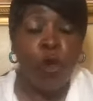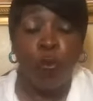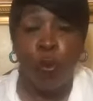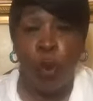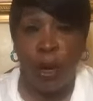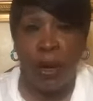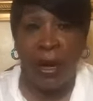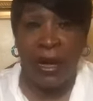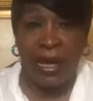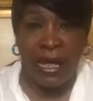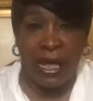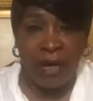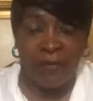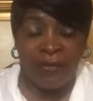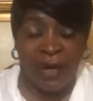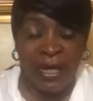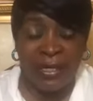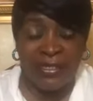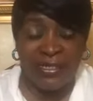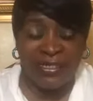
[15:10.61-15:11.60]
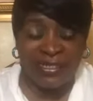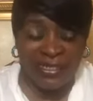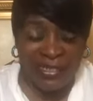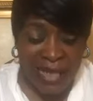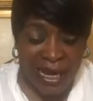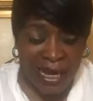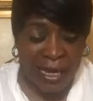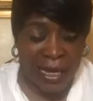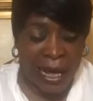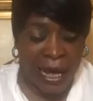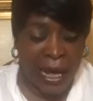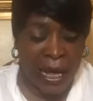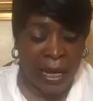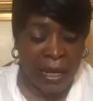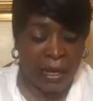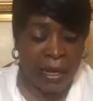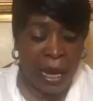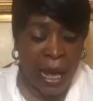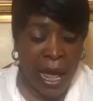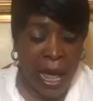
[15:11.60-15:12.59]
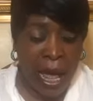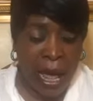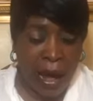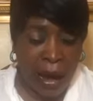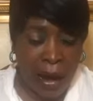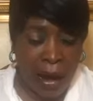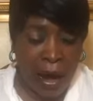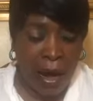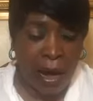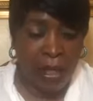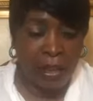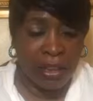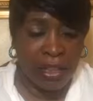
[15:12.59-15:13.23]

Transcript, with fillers: We're even seeing uh,